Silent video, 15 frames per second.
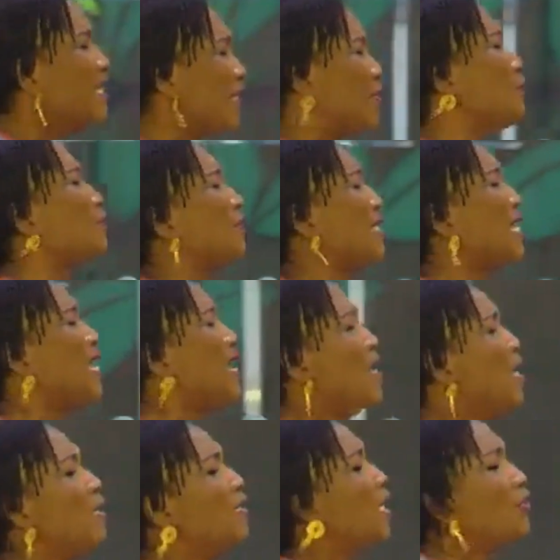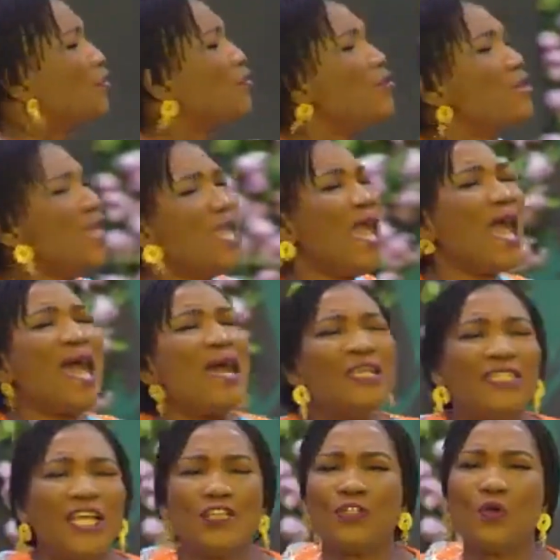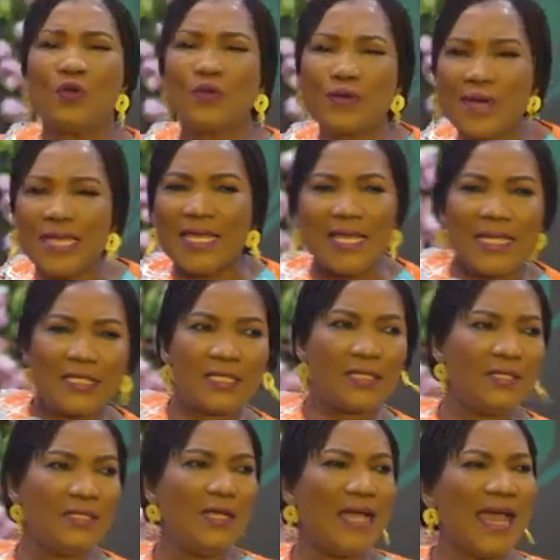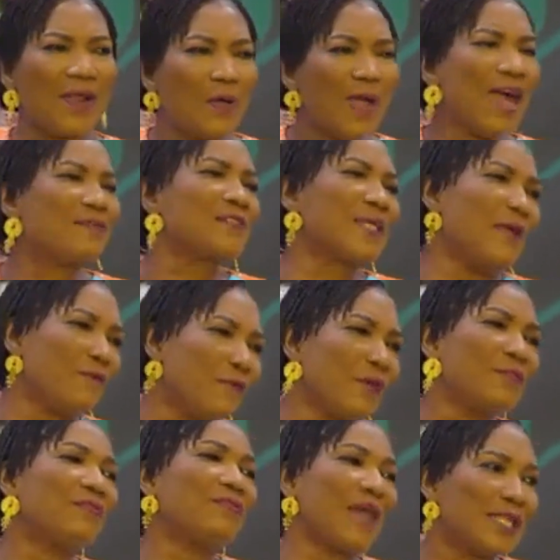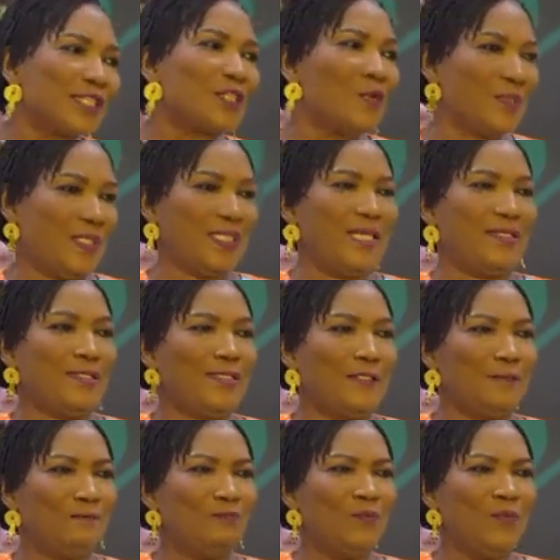Did you see? Did you hear? Did you read? I don't have time for that nonsense.